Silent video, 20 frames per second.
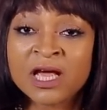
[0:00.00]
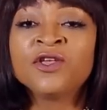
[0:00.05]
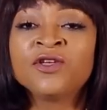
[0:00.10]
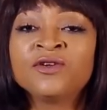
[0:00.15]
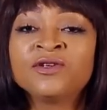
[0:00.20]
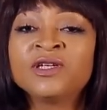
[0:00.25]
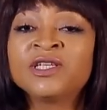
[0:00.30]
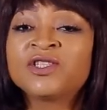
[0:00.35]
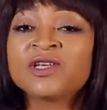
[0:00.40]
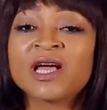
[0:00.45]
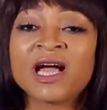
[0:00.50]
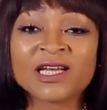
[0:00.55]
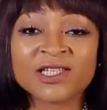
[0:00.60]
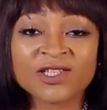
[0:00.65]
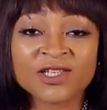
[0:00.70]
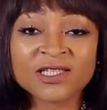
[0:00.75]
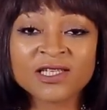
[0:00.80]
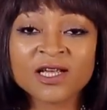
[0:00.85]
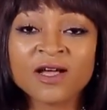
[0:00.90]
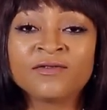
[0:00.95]
You need to
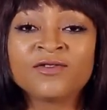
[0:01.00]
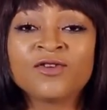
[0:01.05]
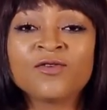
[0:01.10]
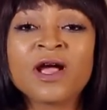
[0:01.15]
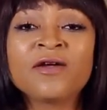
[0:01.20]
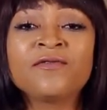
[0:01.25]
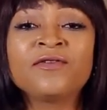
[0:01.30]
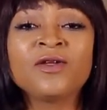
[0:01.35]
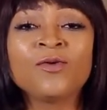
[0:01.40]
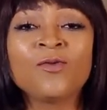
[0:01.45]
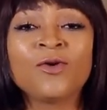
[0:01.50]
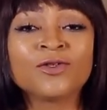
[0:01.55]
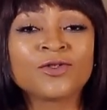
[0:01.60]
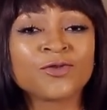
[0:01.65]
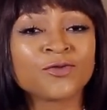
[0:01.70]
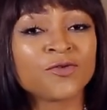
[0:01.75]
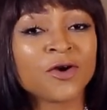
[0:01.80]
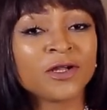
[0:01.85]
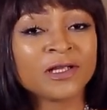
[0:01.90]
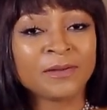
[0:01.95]
ask yourself, do I really want
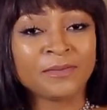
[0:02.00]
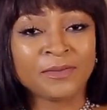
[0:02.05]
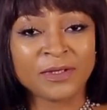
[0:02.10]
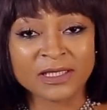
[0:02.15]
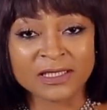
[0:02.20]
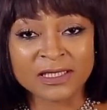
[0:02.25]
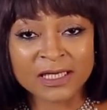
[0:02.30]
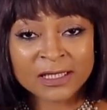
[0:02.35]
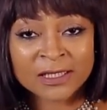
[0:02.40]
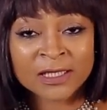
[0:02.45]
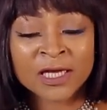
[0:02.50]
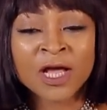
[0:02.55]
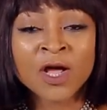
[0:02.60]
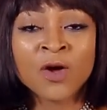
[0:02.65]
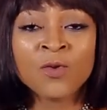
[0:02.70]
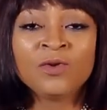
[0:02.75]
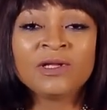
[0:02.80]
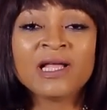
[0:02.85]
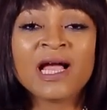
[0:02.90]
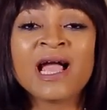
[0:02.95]
to run a business?
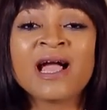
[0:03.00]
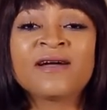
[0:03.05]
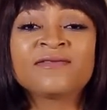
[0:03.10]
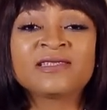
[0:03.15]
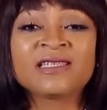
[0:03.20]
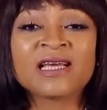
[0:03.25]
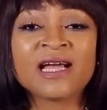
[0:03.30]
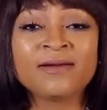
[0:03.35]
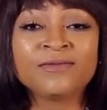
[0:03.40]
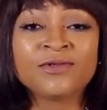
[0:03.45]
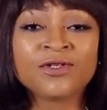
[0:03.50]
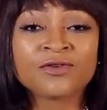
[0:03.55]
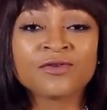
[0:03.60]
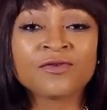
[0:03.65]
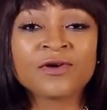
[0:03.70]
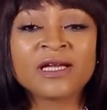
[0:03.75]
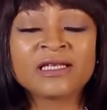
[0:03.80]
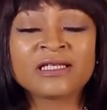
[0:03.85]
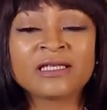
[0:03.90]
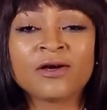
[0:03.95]
Will I have time to
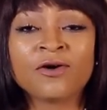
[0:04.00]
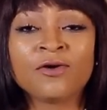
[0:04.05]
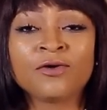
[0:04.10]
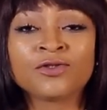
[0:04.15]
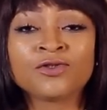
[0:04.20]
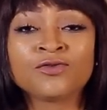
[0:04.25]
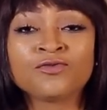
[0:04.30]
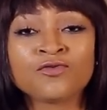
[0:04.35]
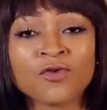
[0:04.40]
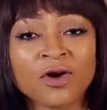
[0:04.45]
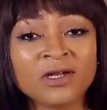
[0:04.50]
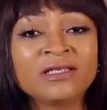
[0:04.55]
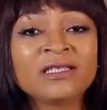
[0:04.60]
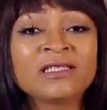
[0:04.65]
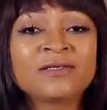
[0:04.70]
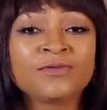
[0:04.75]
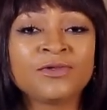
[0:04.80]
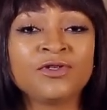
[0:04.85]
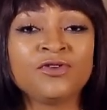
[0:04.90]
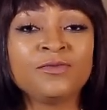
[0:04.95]
create or to run
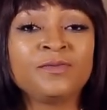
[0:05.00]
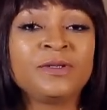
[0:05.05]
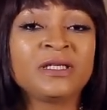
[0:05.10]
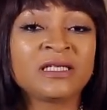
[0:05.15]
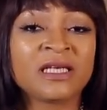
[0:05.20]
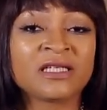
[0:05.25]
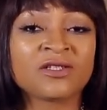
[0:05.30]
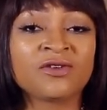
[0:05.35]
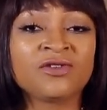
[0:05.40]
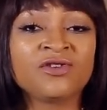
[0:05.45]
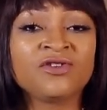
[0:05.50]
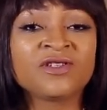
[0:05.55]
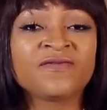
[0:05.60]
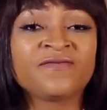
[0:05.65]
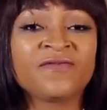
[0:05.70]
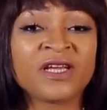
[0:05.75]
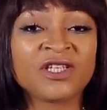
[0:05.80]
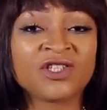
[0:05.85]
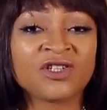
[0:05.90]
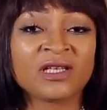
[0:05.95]
this new business or new
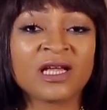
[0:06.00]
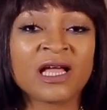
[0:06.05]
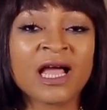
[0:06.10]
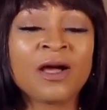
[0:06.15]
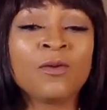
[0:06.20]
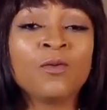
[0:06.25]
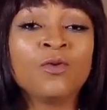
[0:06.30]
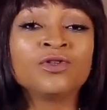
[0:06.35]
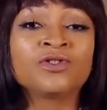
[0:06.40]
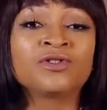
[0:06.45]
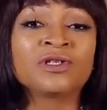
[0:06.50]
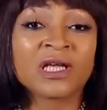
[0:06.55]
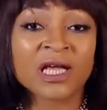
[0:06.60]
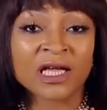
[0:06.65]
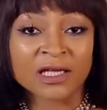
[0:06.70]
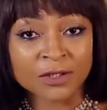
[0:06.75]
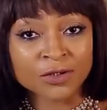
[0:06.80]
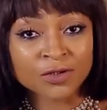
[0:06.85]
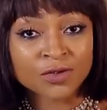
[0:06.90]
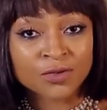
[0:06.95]
venture that I want to
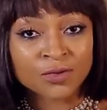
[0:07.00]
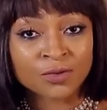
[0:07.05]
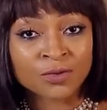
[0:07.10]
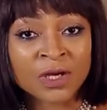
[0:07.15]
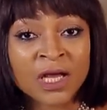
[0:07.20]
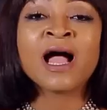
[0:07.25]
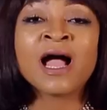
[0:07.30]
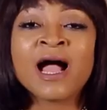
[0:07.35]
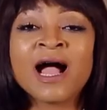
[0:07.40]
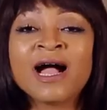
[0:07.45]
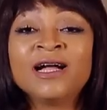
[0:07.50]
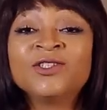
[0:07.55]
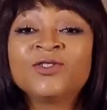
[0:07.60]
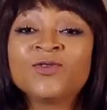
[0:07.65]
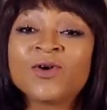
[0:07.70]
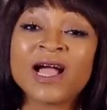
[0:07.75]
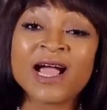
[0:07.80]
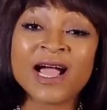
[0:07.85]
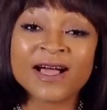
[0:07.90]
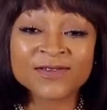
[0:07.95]
get into? And
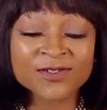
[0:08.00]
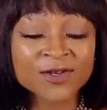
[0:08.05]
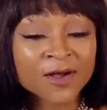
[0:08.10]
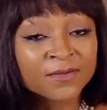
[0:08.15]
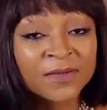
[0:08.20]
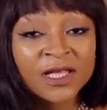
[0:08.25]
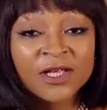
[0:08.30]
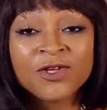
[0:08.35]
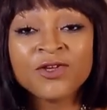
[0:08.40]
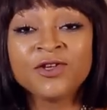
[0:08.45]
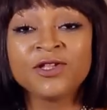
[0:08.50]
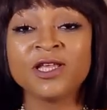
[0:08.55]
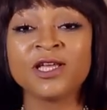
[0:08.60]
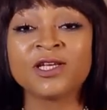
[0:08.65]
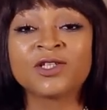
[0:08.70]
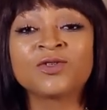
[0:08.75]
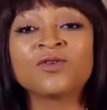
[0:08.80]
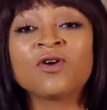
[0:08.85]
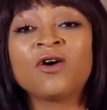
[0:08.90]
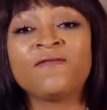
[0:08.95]
do I have something
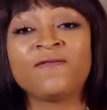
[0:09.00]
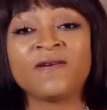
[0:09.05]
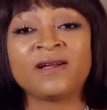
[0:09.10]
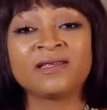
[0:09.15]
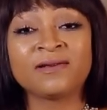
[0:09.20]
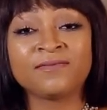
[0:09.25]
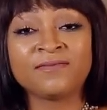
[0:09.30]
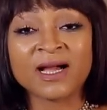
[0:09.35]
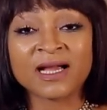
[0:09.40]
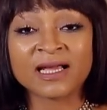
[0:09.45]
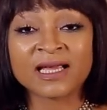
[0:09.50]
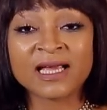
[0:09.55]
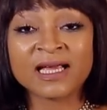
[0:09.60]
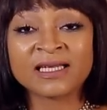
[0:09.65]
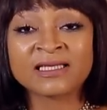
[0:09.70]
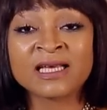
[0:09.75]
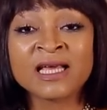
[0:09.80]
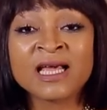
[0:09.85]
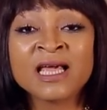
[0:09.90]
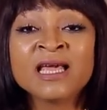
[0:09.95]
unique to offer the
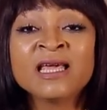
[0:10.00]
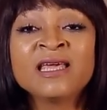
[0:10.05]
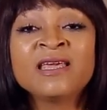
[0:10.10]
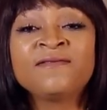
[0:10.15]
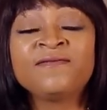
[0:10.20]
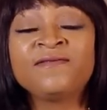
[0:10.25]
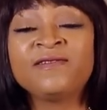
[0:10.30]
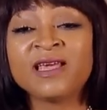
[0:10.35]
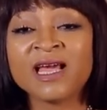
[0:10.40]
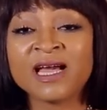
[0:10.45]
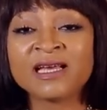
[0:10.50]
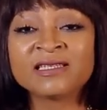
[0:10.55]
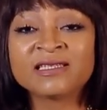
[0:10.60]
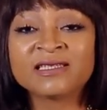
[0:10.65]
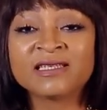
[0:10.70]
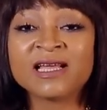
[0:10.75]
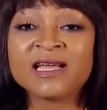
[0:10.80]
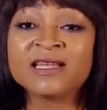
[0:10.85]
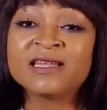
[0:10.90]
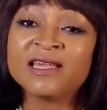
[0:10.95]
market? If yes,
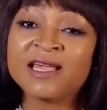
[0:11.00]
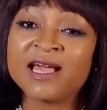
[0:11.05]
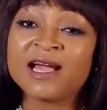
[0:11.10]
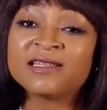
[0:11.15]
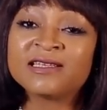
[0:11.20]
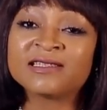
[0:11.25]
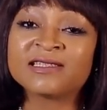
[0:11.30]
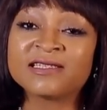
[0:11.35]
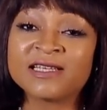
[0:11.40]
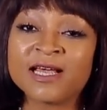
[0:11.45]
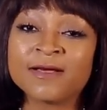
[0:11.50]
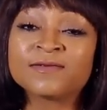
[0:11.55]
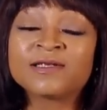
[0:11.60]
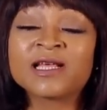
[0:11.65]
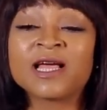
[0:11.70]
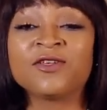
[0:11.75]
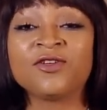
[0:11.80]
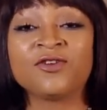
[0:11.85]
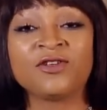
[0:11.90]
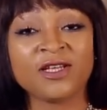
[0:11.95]
then here are the steps
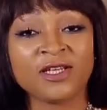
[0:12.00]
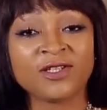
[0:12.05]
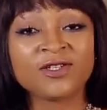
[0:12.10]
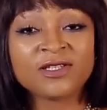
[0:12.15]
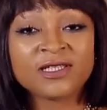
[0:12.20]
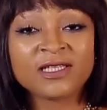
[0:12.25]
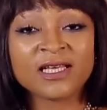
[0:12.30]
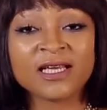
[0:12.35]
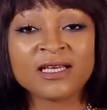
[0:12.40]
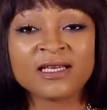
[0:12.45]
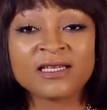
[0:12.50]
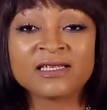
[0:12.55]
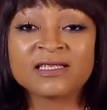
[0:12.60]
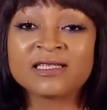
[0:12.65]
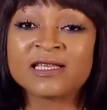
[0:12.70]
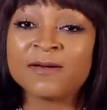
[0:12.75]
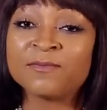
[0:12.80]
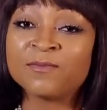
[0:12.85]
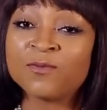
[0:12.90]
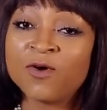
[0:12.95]
that you need to take.
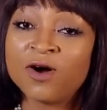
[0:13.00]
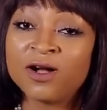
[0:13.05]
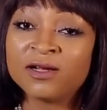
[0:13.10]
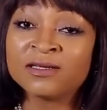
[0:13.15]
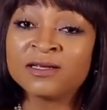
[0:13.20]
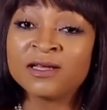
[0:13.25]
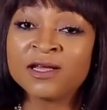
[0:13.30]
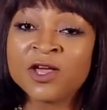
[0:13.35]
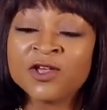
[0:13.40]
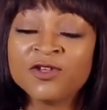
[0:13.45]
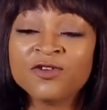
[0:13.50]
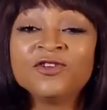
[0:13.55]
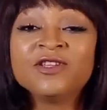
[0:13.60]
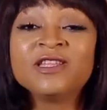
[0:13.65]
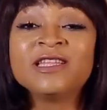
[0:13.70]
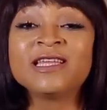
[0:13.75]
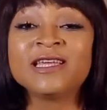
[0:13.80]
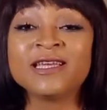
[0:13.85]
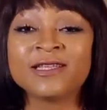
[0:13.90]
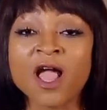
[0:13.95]
Step one, you
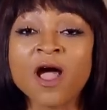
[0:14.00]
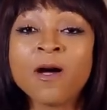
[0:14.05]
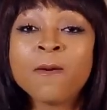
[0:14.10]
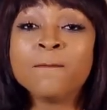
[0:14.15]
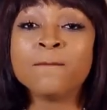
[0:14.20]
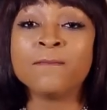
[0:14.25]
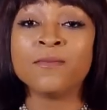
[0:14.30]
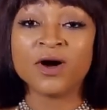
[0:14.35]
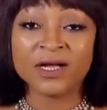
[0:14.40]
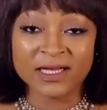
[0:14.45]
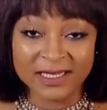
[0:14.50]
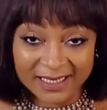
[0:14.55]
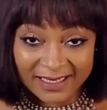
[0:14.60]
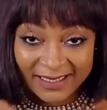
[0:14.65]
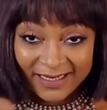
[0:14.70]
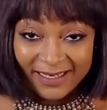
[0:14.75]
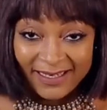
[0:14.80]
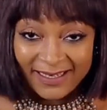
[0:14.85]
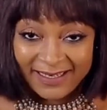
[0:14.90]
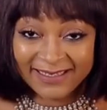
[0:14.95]
need
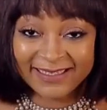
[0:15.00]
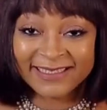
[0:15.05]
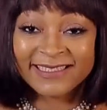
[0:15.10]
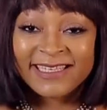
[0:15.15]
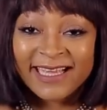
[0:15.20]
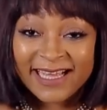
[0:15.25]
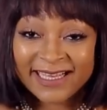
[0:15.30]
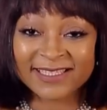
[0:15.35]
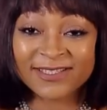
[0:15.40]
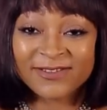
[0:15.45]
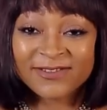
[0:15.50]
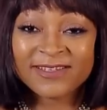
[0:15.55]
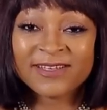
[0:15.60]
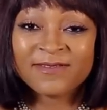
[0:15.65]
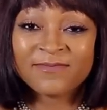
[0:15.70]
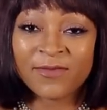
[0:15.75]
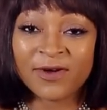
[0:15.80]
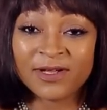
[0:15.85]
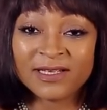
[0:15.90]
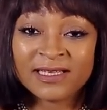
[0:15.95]
money. Yes, you
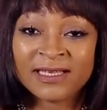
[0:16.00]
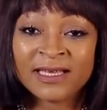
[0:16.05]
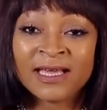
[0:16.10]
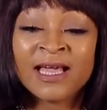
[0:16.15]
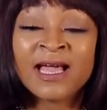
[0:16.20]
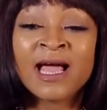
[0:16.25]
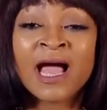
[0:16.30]
need money.